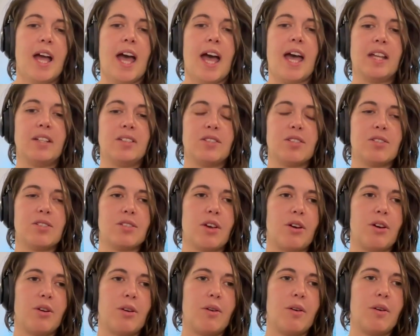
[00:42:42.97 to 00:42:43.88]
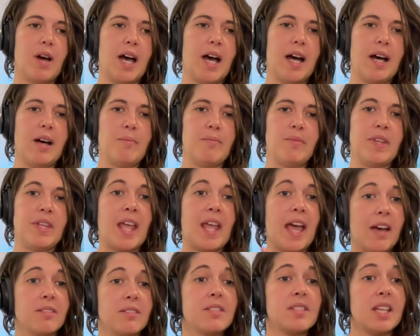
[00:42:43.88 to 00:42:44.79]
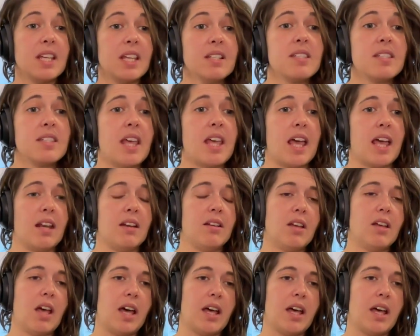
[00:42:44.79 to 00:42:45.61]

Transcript: And so um, now, since then,